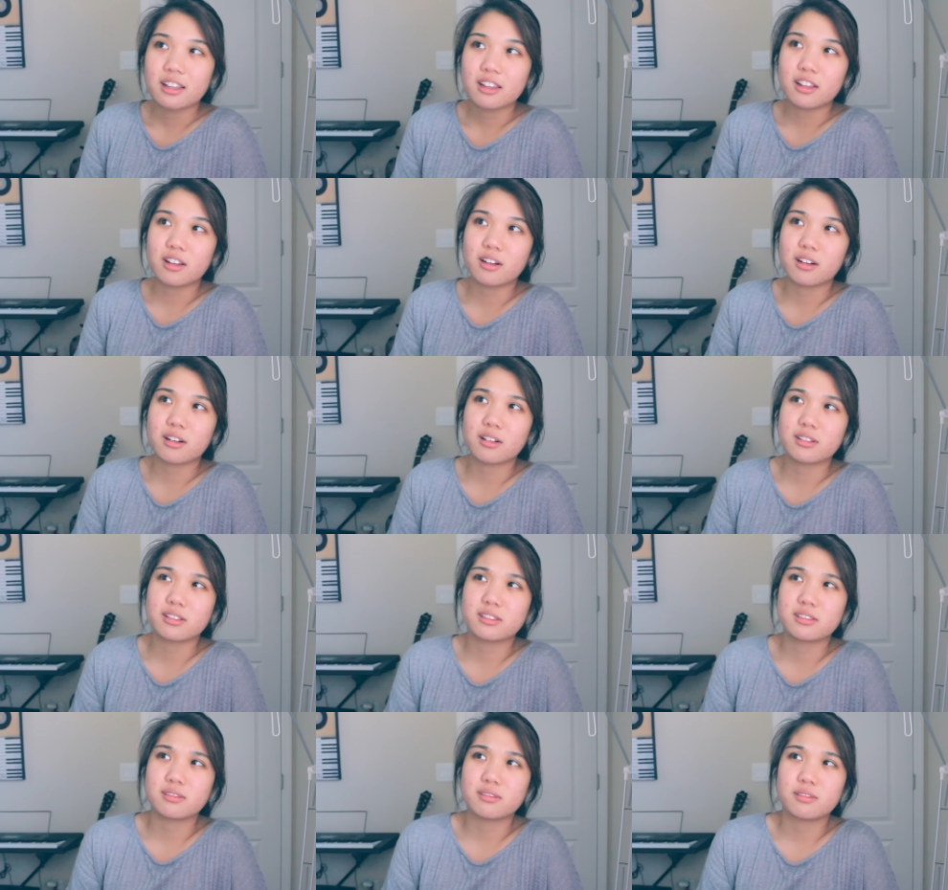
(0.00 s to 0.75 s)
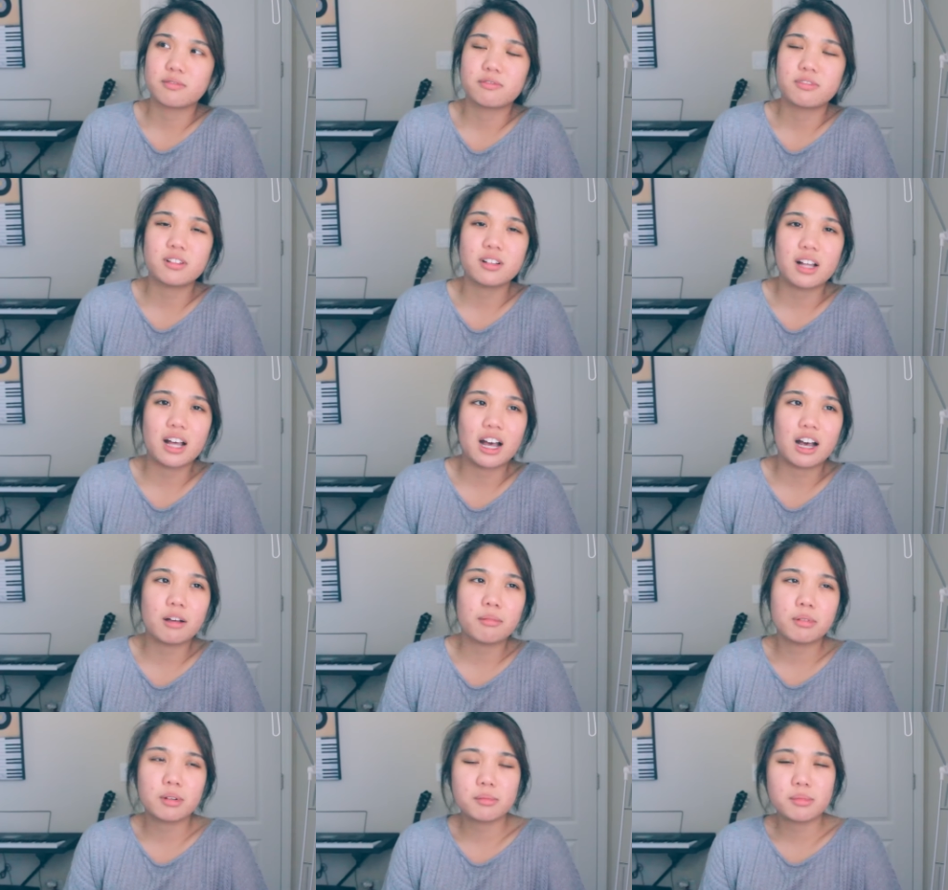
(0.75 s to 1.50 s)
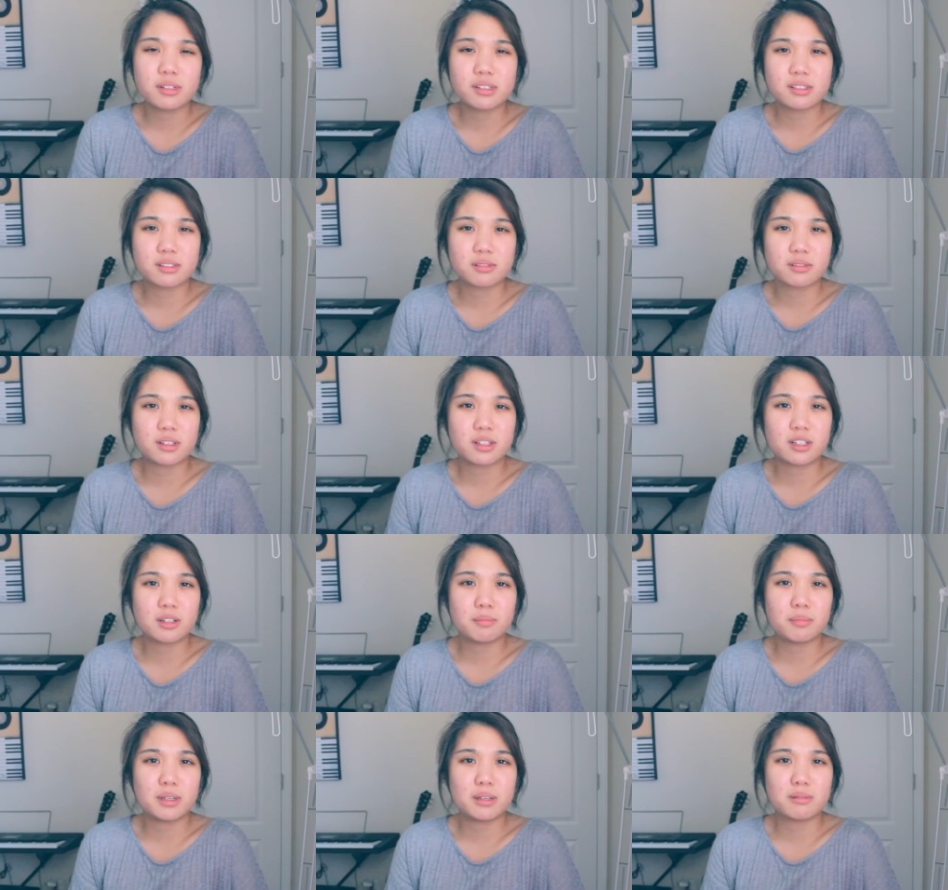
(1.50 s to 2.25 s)
Their full album is
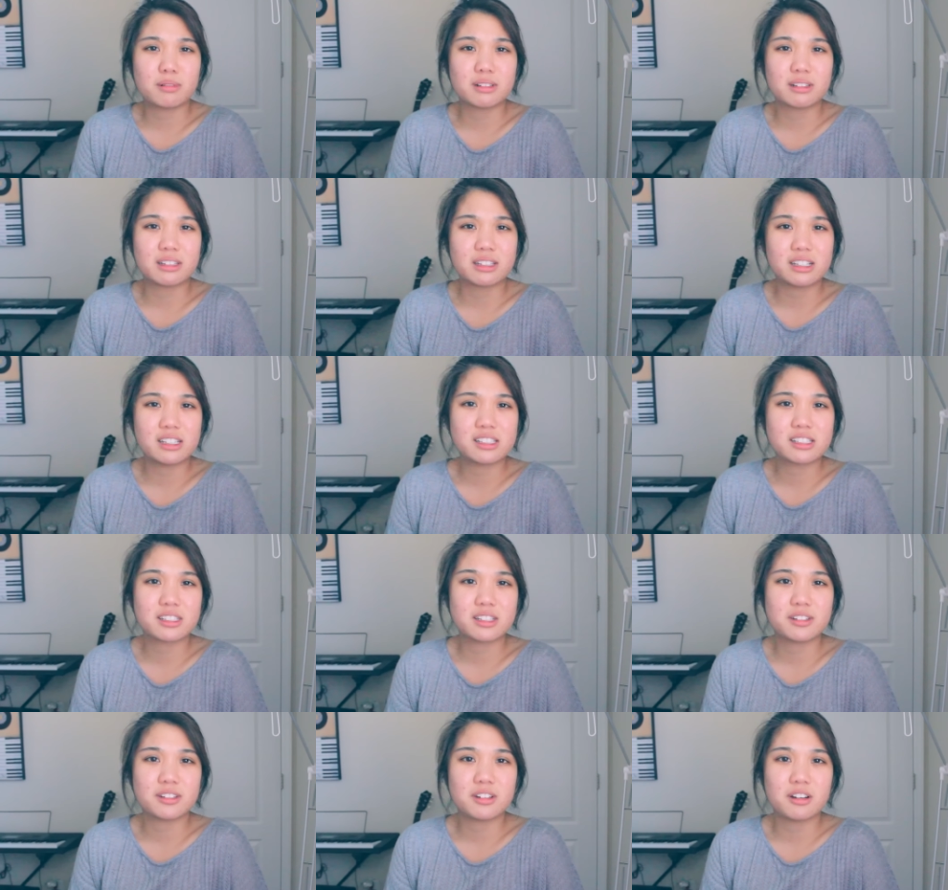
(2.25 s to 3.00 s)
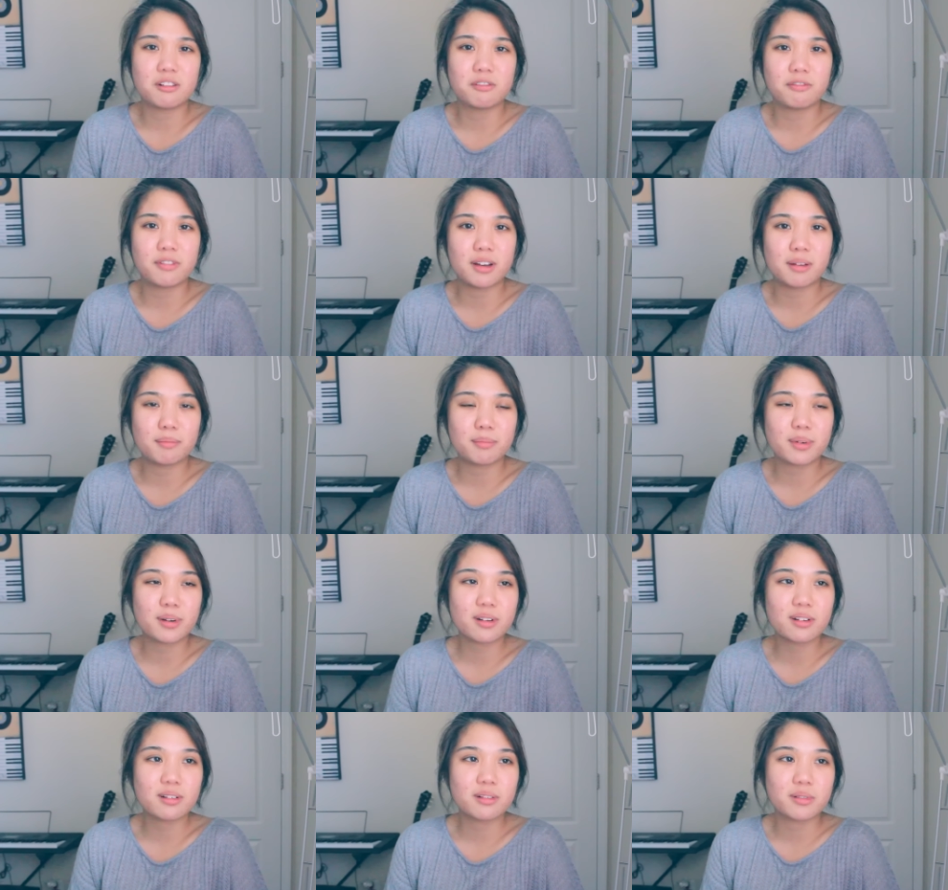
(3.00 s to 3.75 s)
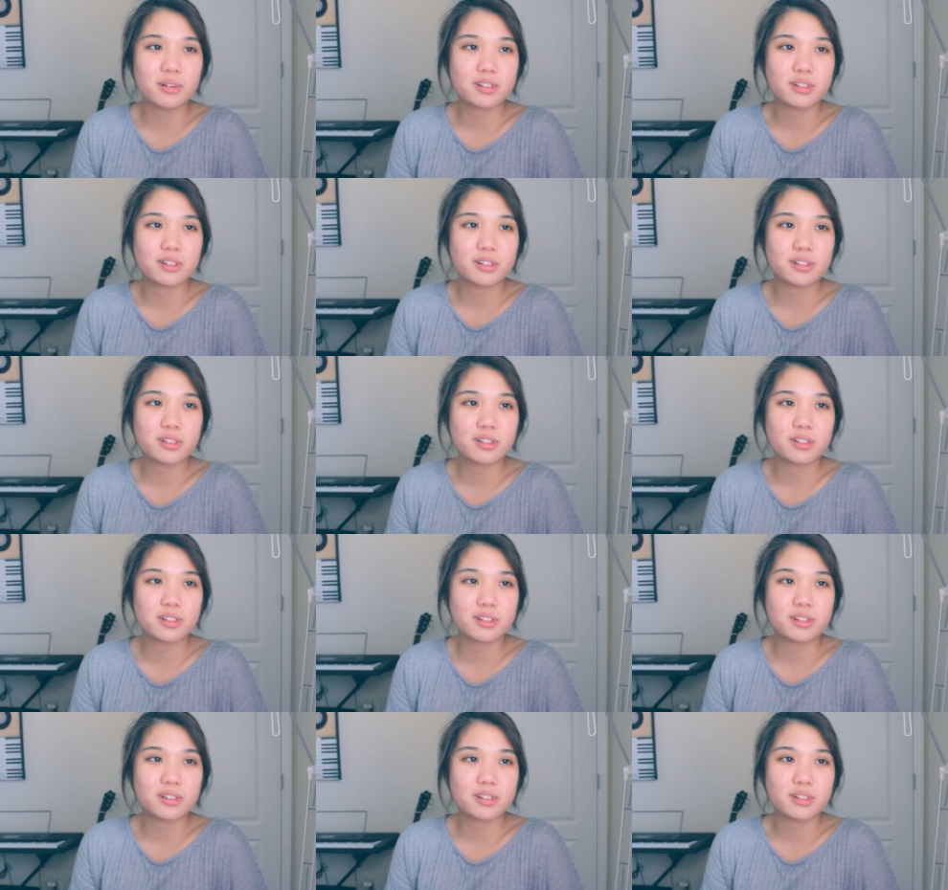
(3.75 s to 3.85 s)
going to be released in November,